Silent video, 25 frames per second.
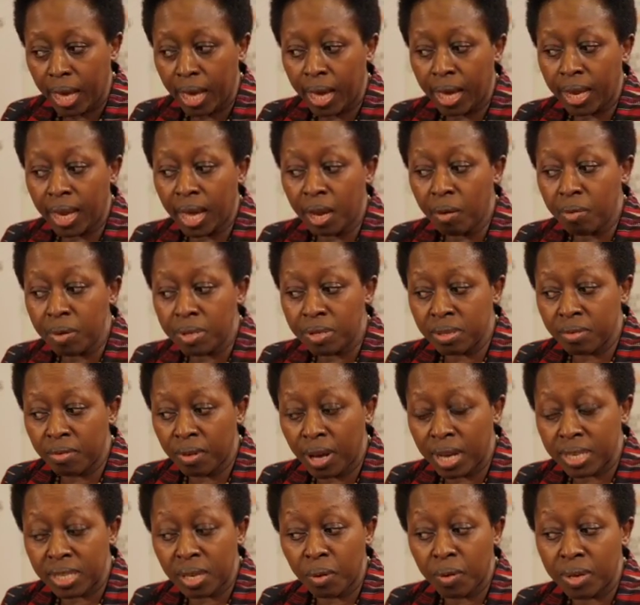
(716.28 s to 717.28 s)
And
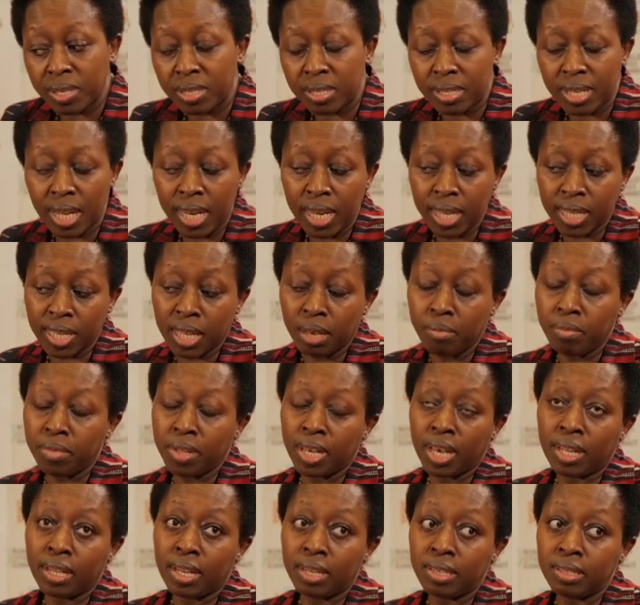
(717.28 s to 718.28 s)
as I was telling them
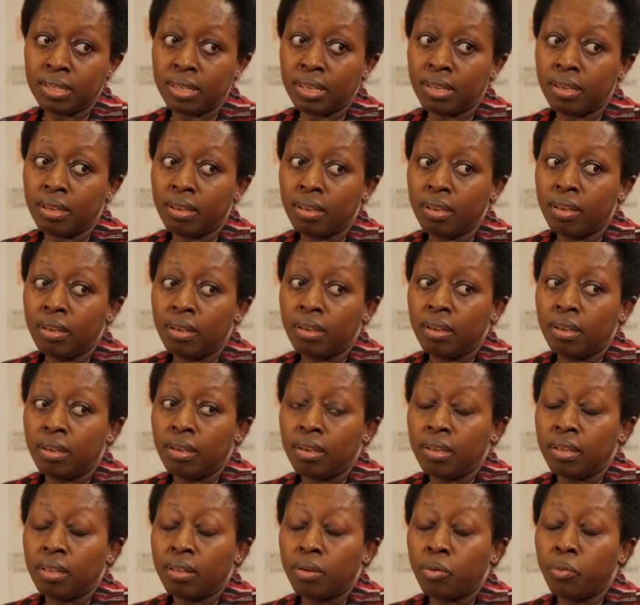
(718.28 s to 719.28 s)
the other day,
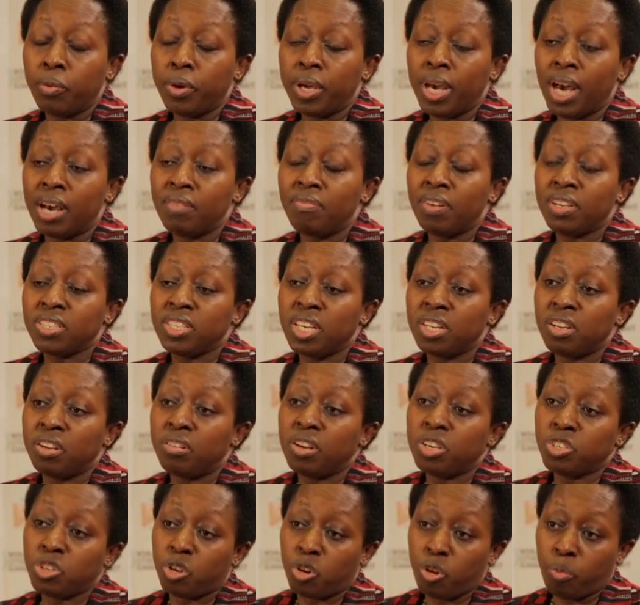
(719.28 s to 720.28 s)
we have a
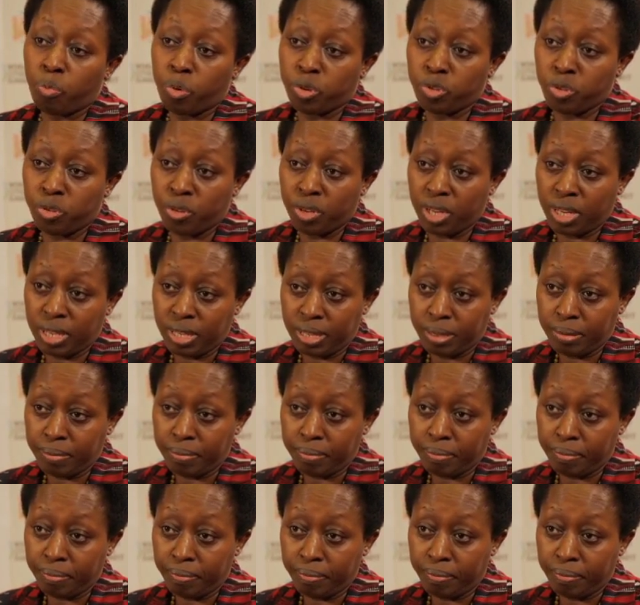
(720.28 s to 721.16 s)
generation opportunity